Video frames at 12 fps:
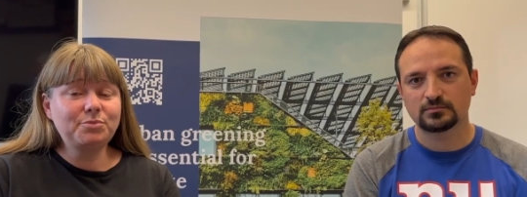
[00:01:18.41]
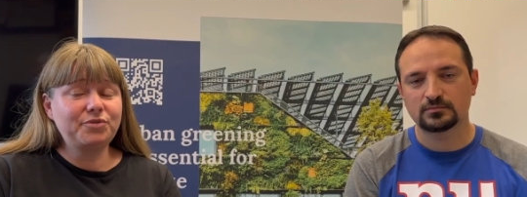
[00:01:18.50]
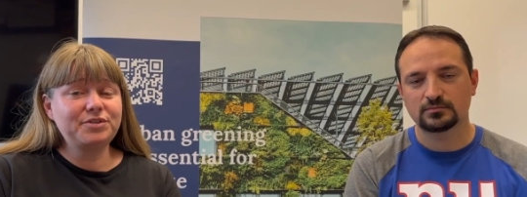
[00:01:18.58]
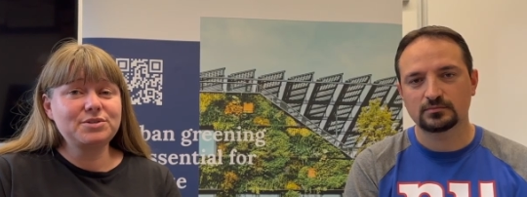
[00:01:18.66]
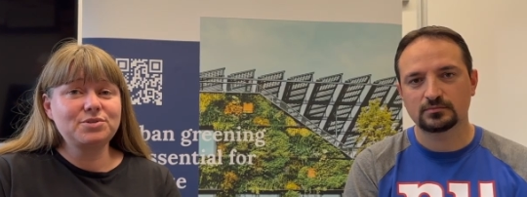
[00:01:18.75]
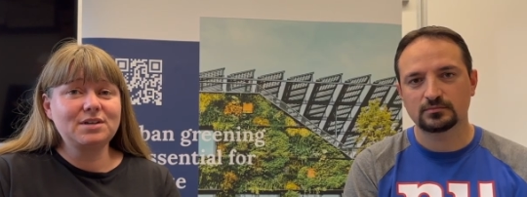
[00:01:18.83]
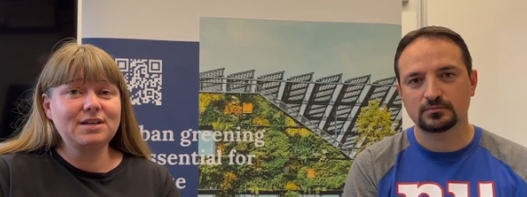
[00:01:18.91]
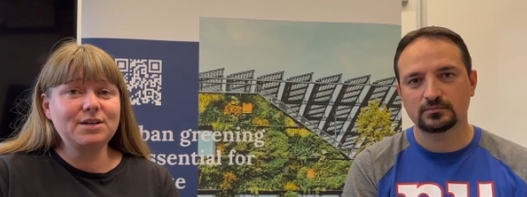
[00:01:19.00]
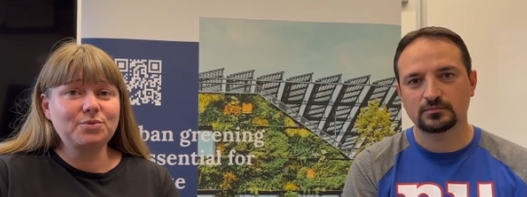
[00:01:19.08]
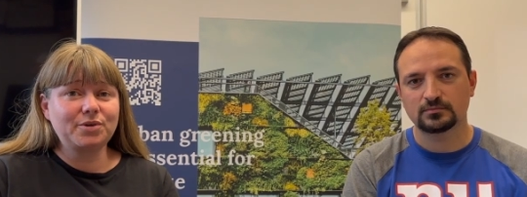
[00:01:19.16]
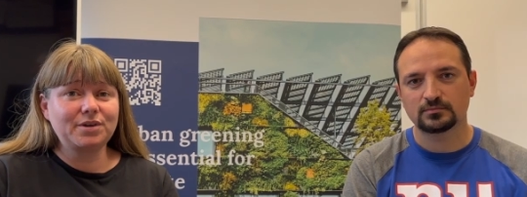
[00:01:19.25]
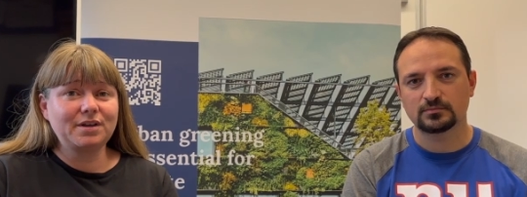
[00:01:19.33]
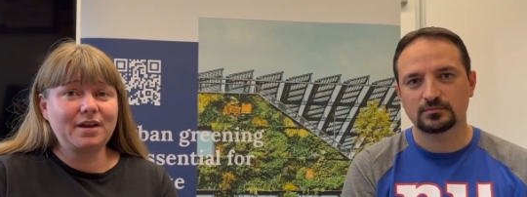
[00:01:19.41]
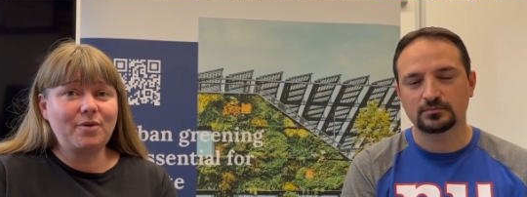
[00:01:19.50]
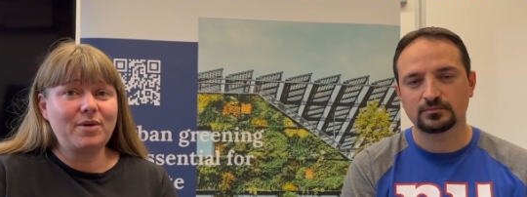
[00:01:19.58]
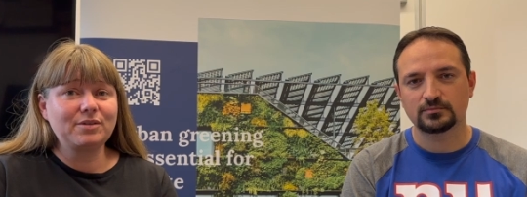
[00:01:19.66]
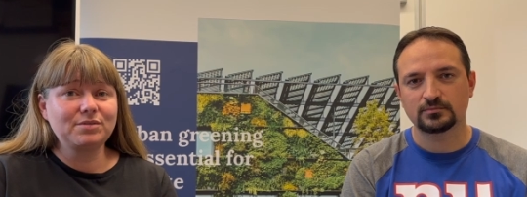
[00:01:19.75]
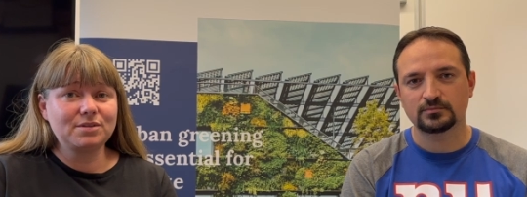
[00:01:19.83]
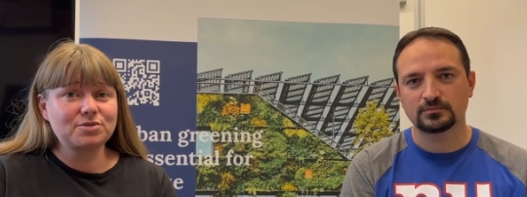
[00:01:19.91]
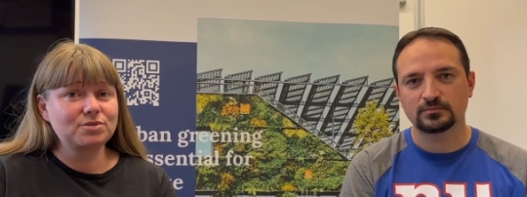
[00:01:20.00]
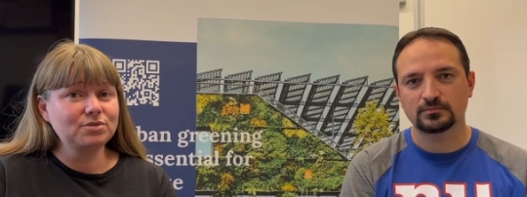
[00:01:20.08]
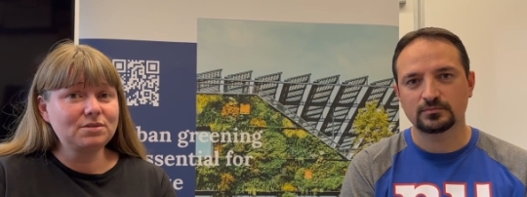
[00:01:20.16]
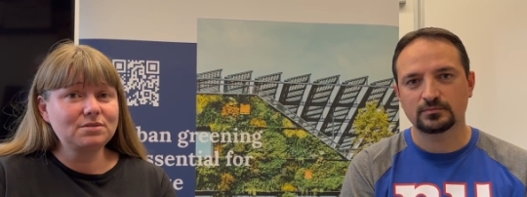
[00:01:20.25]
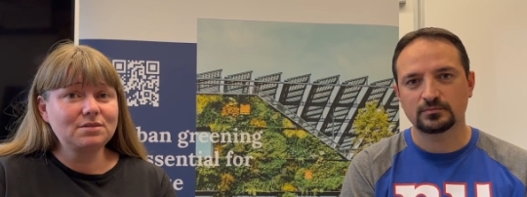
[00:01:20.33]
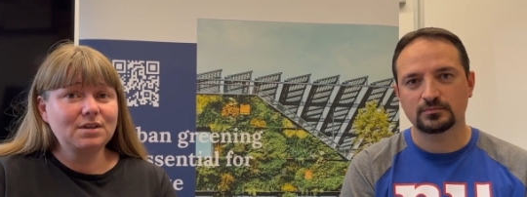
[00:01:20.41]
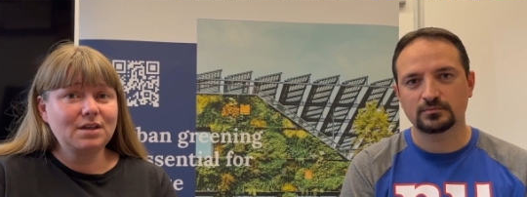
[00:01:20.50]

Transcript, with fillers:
Speaker 1: professional network around the school.